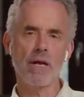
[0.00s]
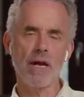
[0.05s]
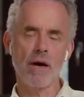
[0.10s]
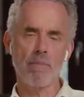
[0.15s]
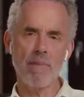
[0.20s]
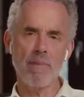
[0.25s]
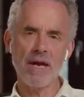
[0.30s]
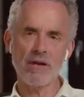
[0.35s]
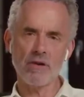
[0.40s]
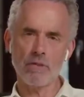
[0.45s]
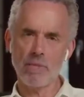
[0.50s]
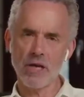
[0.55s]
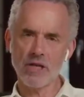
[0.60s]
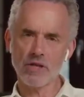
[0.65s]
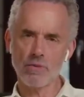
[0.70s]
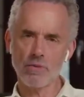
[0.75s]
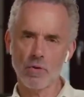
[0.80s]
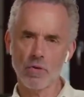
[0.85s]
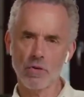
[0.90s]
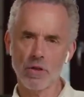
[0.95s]
Now, men are
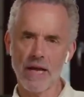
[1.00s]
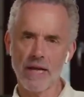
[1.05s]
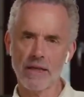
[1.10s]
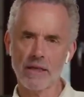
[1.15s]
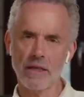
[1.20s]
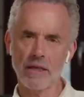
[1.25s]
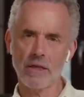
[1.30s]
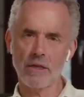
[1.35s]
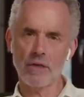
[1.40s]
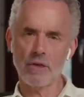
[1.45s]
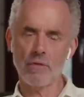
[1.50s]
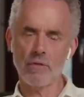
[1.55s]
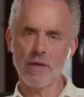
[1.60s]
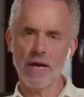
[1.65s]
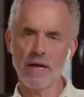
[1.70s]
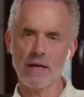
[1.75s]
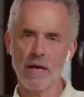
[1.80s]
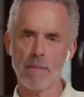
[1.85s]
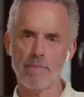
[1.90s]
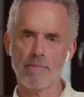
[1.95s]
much more likely to do
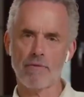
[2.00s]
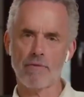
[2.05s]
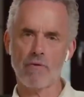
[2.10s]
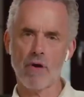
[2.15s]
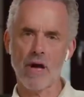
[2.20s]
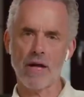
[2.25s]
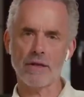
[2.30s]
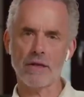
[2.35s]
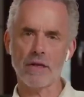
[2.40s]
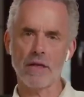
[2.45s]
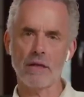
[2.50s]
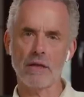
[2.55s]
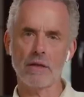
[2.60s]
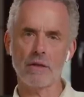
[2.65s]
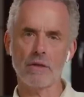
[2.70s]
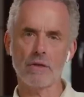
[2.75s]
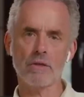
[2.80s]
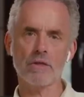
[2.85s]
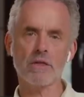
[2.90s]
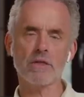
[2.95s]
that up front,
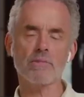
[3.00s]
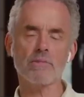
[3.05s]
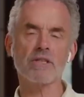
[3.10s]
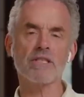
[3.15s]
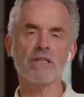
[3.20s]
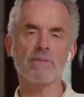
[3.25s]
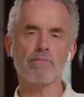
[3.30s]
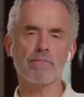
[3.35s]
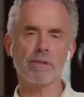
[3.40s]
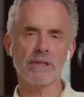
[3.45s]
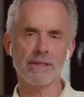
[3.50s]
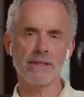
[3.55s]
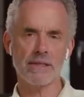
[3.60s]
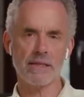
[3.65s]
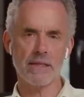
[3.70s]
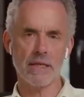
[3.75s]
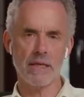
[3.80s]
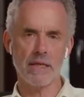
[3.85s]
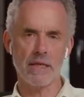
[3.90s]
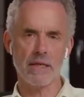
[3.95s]
and there's some
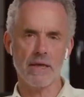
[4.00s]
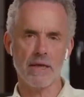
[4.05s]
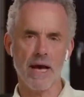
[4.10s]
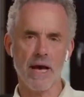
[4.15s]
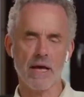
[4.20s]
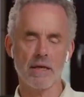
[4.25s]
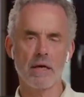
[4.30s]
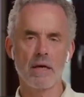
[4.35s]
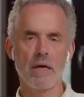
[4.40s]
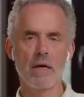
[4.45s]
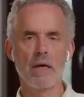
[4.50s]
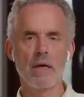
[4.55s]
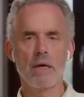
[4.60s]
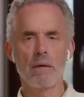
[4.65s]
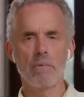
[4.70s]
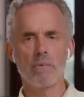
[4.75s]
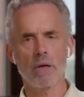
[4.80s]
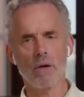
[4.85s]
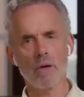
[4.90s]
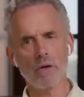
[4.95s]
simplicity in that.
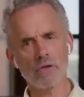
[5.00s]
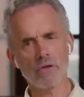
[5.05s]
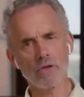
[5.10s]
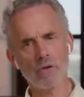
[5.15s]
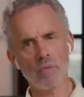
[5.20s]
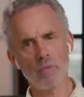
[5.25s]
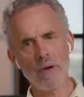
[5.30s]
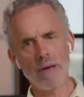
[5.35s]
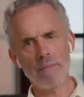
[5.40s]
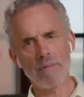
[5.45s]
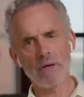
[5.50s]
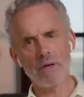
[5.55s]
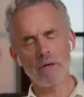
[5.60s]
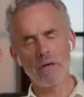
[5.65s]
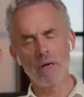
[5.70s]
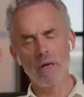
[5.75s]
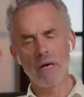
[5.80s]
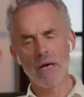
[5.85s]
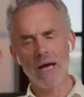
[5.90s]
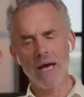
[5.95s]
But also
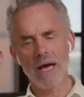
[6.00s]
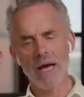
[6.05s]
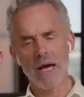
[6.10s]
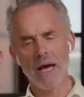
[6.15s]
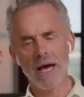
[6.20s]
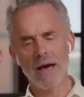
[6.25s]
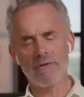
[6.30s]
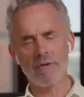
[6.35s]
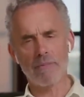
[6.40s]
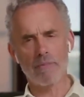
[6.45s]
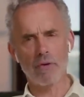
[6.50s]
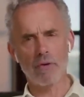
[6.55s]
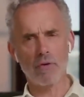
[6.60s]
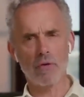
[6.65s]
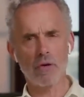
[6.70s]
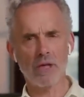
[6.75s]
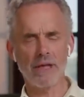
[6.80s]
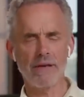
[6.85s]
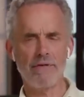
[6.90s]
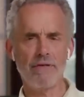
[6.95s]
women have a
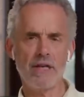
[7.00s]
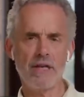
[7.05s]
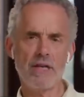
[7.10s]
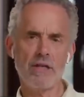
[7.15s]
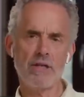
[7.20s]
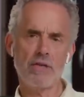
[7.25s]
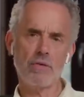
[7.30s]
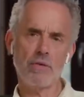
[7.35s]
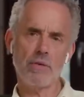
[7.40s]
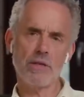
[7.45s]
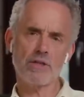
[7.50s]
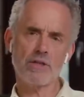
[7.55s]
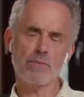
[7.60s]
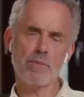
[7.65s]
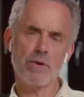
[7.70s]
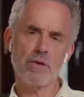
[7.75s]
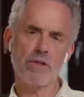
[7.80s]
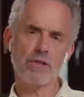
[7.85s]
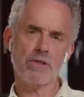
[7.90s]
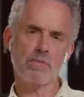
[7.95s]
proclivity to
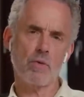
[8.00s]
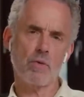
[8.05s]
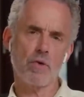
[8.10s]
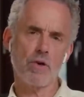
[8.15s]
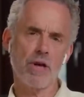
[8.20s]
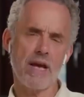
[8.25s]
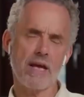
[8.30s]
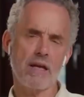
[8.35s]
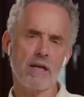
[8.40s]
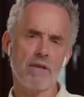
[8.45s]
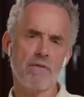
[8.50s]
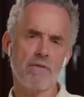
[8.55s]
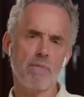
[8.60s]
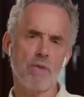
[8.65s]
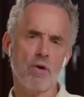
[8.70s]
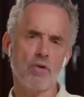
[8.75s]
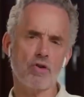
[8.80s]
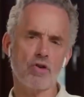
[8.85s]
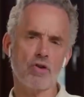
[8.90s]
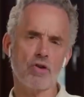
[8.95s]
experience more negative
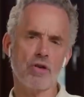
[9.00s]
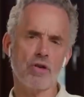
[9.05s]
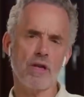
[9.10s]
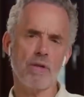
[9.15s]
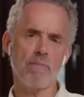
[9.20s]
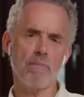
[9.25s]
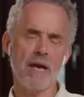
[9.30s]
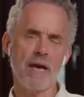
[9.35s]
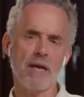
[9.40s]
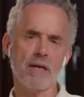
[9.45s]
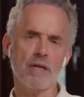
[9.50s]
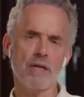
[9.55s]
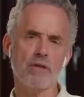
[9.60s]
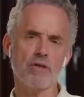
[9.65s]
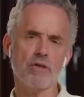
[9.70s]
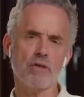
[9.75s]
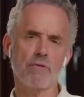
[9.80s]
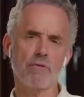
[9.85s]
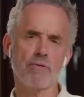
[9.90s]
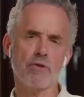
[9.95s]
emotion than men. And
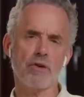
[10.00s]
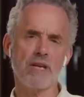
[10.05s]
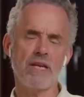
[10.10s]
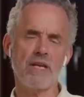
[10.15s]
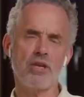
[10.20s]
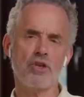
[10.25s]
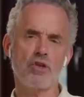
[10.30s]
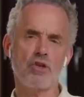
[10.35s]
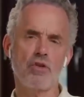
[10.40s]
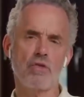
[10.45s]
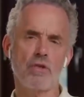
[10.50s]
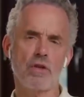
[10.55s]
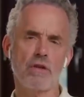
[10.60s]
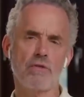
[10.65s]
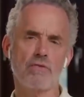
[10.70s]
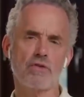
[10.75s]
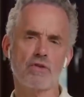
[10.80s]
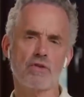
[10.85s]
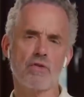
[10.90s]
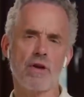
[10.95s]
so for each unit
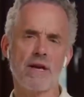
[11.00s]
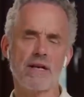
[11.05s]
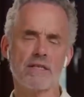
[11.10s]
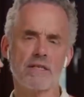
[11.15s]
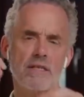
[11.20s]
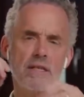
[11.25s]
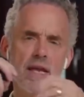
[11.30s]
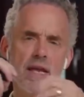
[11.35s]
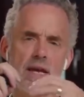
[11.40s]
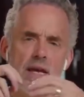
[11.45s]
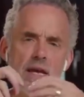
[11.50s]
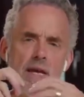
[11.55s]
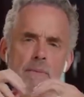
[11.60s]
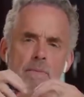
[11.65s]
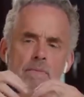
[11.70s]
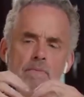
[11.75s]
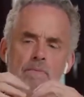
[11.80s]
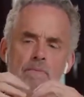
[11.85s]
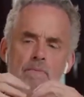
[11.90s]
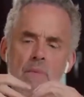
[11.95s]
of stress, they
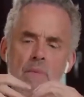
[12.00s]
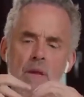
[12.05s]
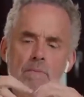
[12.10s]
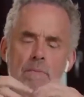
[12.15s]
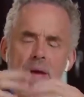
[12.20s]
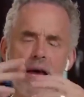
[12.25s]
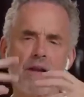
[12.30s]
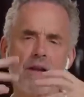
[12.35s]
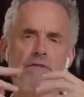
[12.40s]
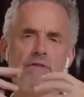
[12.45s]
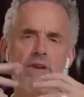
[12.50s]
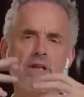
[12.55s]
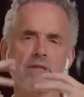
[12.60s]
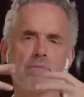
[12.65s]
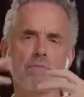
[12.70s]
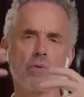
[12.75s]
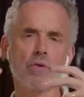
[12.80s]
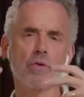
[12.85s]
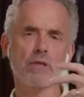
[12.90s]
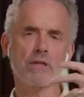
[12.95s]

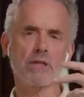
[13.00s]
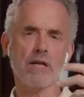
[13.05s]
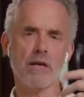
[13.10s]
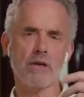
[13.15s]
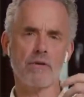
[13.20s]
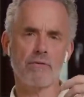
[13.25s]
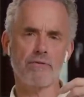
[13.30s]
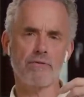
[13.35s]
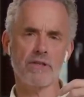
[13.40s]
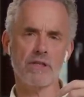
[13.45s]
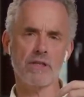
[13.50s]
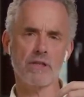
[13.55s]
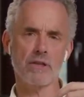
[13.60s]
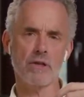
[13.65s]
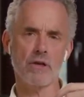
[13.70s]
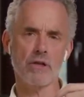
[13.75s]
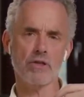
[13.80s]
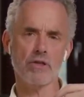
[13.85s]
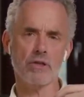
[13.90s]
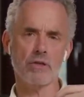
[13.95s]
manifest more
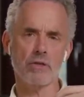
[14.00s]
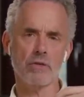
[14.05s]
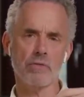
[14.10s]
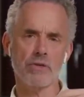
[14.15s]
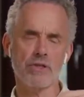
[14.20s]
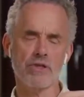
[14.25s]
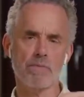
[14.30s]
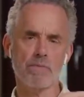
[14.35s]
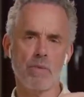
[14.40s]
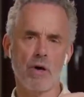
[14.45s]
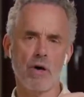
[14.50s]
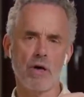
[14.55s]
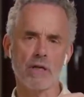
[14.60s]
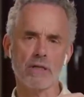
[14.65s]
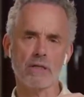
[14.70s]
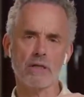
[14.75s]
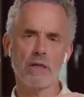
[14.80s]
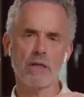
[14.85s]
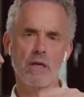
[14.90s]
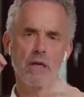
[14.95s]
psychophysiological
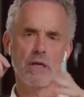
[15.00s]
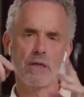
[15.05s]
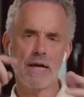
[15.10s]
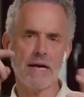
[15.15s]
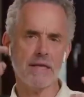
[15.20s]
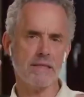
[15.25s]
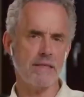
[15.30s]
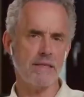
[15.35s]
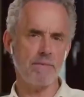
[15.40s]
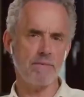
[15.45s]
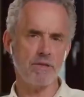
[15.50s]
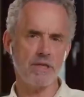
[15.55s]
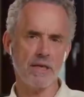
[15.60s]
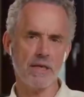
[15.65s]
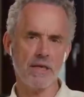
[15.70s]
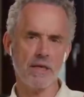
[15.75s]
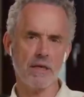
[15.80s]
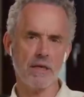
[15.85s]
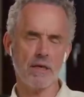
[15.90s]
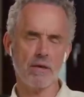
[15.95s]
response. That seems to
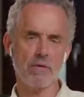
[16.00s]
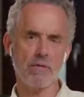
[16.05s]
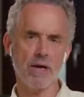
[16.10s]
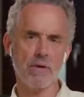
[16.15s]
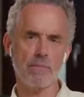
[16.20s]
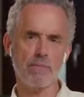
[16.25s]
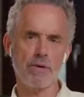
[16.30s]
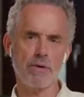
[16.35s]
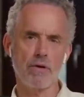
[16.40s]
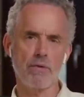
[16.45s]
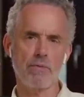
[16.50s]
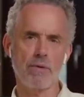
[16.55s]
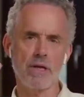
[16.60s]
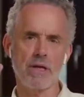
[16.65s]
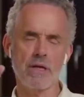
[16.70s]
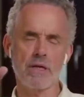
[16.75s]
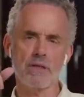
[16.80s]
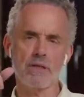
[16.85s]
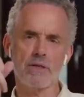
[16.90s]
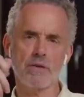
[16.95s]
kick in around
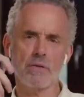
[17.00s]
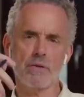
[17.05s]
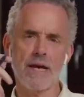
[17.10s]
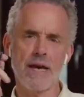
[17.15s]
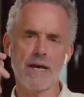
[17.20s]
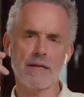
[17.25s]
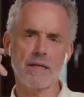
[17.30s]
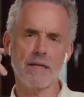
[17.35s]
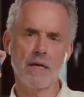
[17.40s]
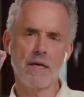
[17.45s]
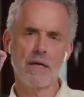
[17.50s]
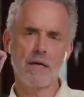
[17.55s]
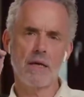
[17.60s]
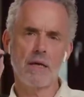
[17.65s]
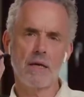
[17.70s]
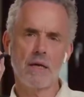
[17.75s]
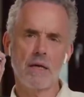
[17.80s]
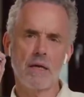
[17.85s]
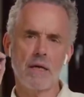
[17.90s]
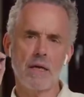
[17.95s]
puberty. And so that
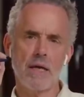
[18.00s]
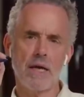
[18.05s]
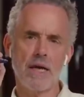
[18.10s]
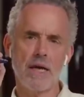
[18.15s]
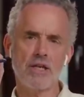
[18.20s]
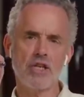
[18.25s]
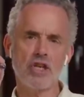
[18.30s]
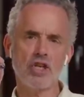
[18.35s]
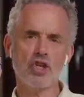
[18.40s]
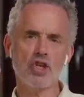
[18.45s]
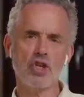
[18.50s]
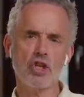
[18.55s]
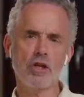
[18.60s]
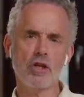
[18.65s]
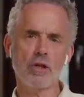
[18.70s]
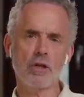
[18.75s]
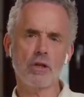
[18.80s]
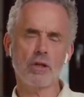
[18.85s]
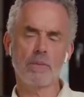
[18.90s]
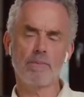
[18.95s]

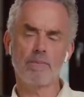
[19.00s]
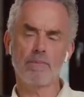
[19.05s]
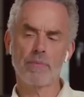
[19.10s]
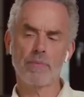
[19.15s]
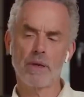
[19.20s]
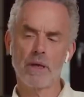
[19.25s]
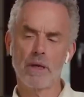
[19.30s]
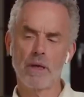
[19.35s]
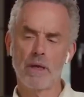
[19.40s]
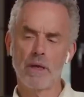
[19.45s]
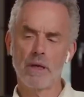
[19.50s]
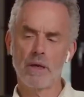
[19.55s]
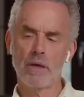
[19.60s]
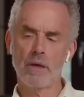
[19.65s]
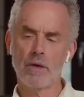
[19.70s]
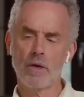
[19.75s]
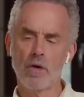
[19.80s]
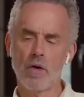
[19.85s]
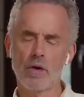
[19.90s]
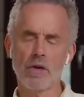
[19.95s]
additional,
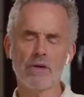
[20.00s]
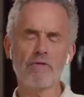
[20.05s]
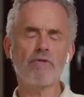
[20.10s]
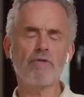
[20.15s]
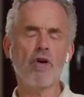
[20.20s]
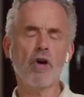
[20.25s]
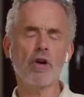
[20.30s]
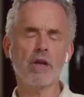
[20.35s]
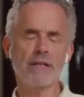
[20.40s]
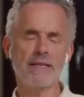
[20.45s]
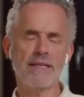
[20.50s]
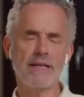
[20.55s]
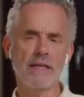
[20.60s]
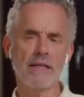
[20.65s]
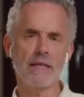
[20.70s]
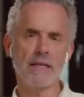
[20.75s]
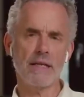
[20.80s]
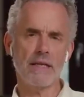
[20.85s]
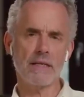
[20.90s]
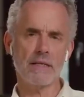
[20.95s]
you call it
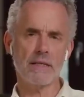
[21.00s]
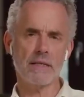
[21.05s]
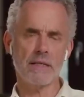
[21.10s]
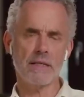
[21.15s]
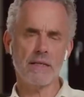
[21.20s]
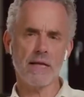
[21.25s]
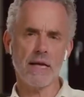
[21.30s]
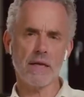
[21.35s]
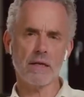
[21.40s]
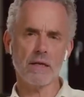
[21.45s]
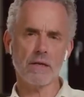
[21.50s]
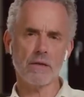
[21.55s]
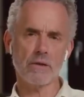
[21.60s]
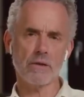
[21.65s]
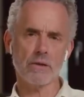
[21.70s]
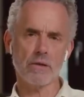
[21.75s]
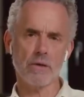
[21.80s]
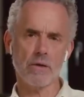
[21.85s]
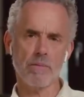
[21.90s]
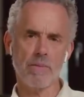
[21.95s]
volatility is the technical
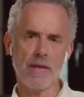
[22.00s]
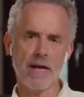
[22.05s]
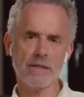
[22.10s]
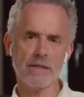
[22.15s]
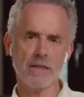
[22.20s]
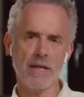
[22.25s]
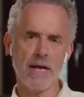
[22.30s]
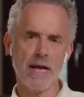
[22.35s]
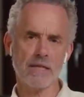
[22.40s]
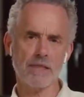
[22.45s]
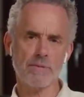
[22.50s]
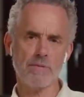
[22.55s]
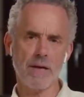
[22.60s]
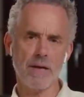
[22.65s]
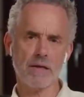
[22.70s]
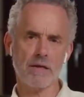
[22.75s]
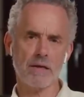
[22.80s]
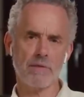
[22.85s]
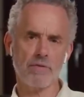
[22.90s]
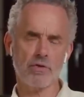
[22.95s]
term. That's an
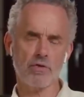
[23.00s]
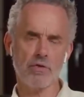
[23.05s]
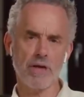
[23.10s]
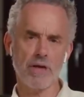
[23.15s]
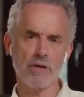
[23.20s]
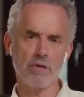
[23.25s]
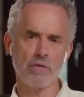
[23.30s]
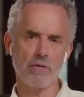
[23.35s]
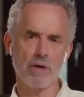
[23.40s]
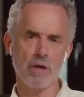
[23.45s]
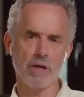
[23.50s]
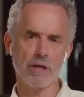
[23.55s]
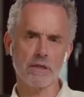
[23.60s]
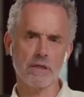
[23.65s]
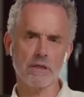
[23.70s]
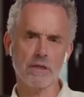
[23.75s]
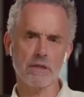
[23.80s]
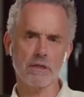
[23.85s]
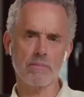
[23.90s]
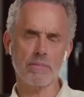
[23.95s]
aspect of trait
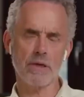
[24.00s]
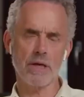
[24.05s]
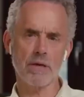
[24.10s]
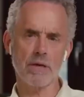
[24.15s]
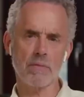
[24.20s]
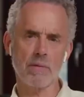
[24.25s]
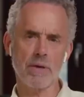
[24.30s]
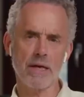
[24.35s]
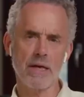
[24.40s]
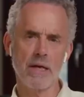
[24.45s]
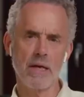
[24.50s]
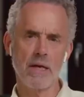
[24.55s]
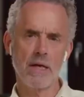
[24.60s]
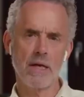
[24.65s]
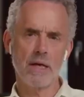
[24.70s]
neuroticism, by the way.